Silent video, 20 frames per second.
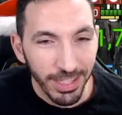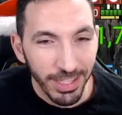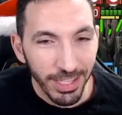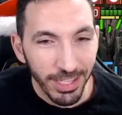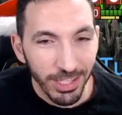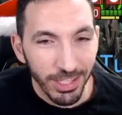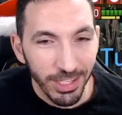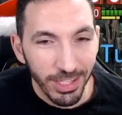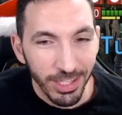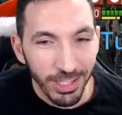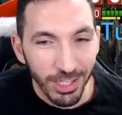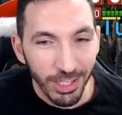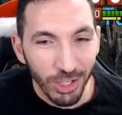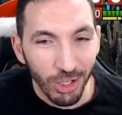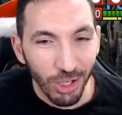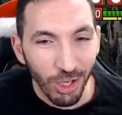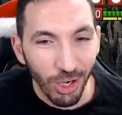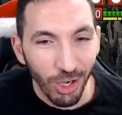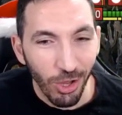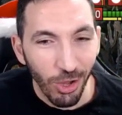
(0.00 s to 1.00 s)
The, the
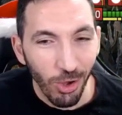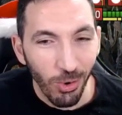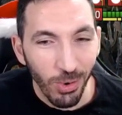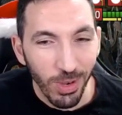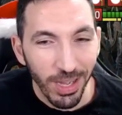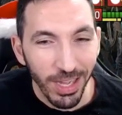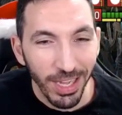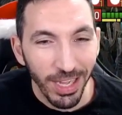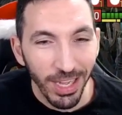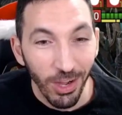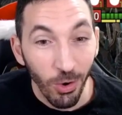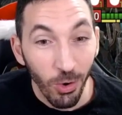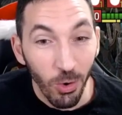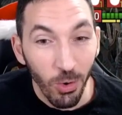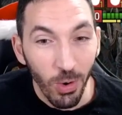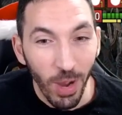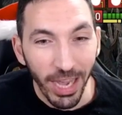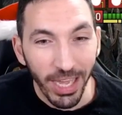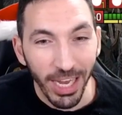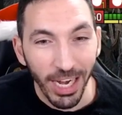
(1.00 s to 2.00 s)
slow.
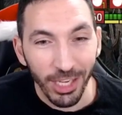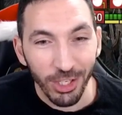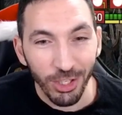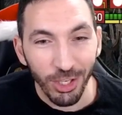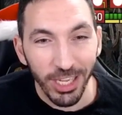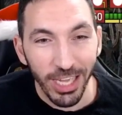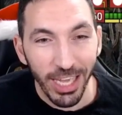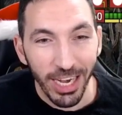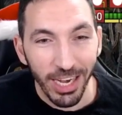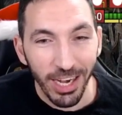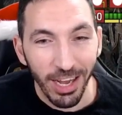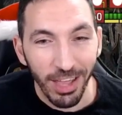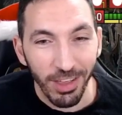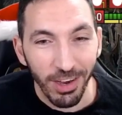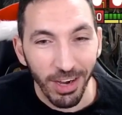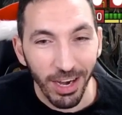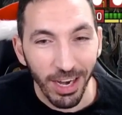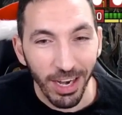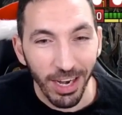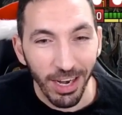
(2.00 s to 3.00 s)
Ooh, I can actually get
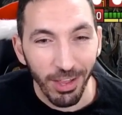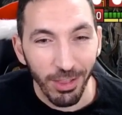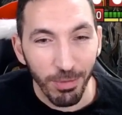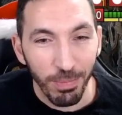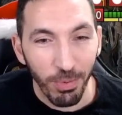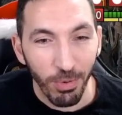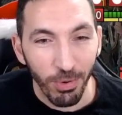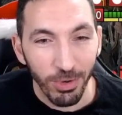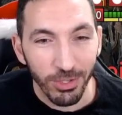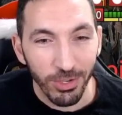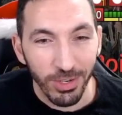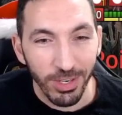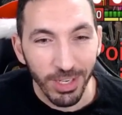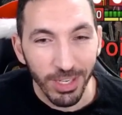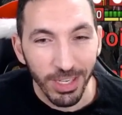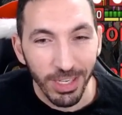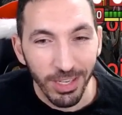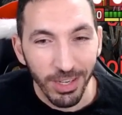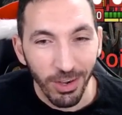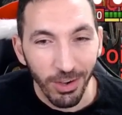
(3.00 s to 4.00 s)
another another poison
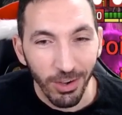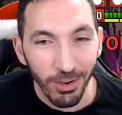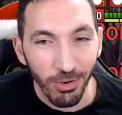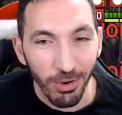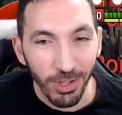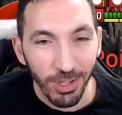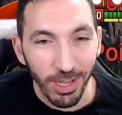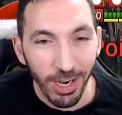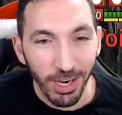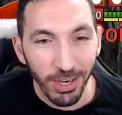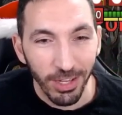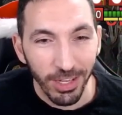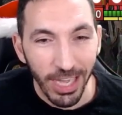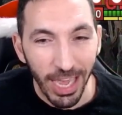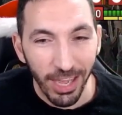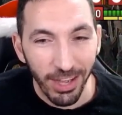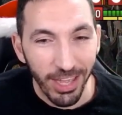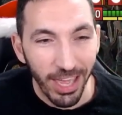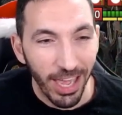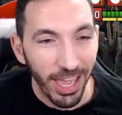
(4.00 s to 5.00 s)
on Royal Guard.
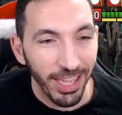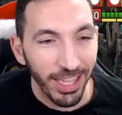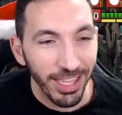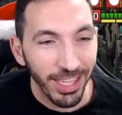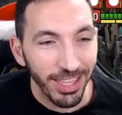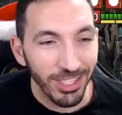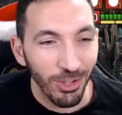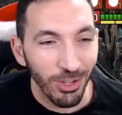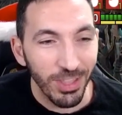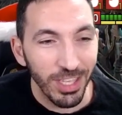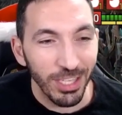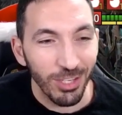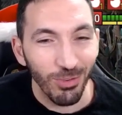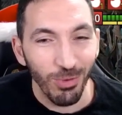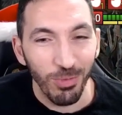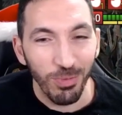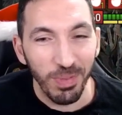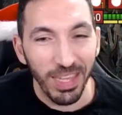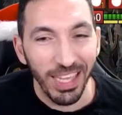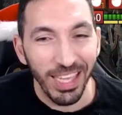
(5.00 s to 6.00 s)
Okay, okay. So this
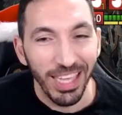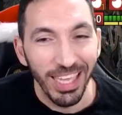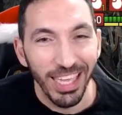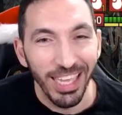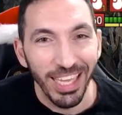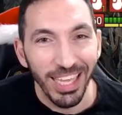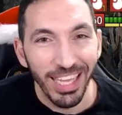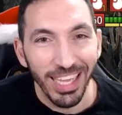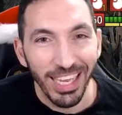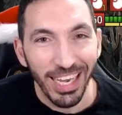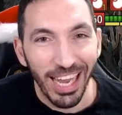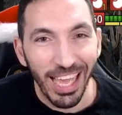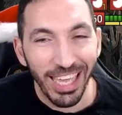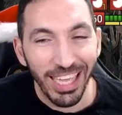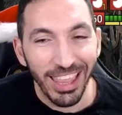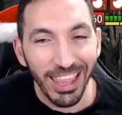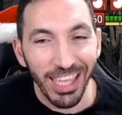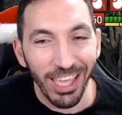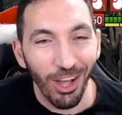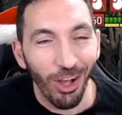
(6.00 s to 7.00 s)
will be
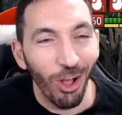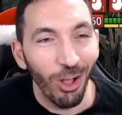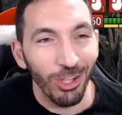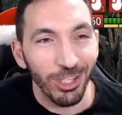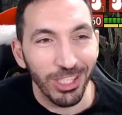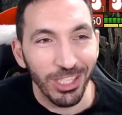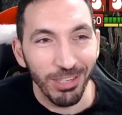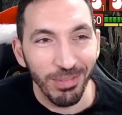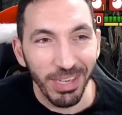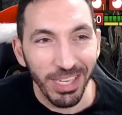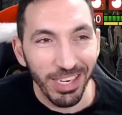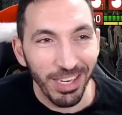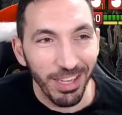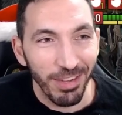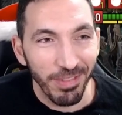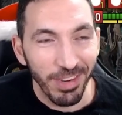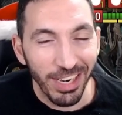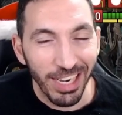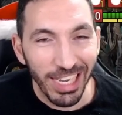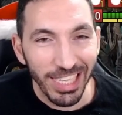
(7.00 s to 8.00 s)
like the ultimate
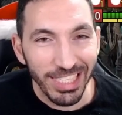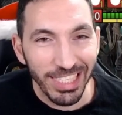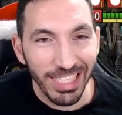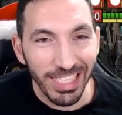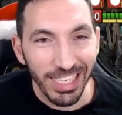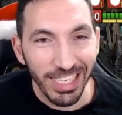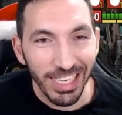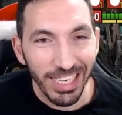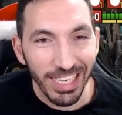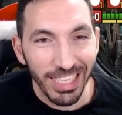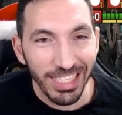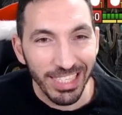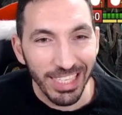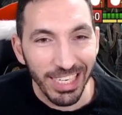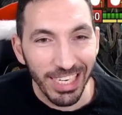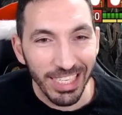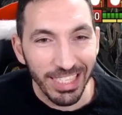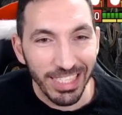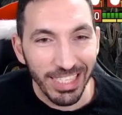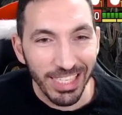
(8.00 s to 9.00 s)
number. Let's see. Let's
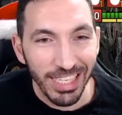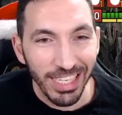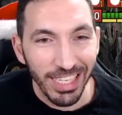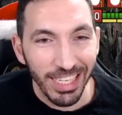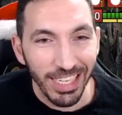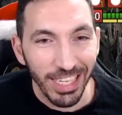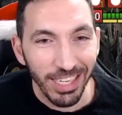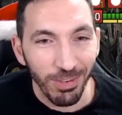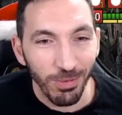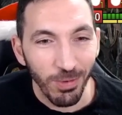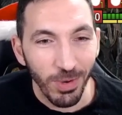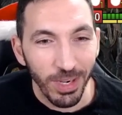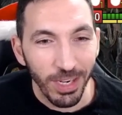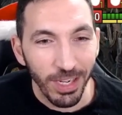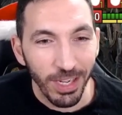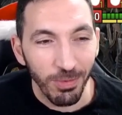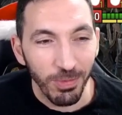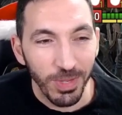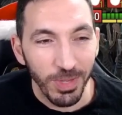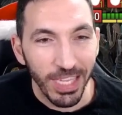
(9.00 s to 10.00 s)
see. Let's see. What
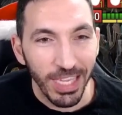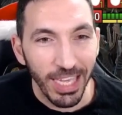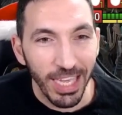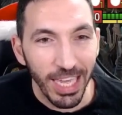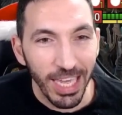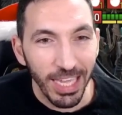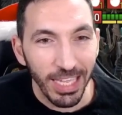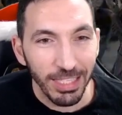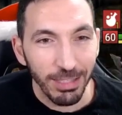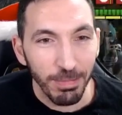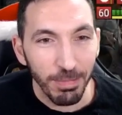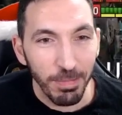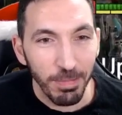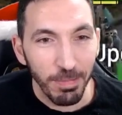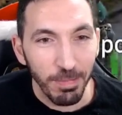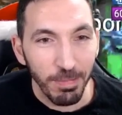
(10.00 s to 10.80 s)
can we get?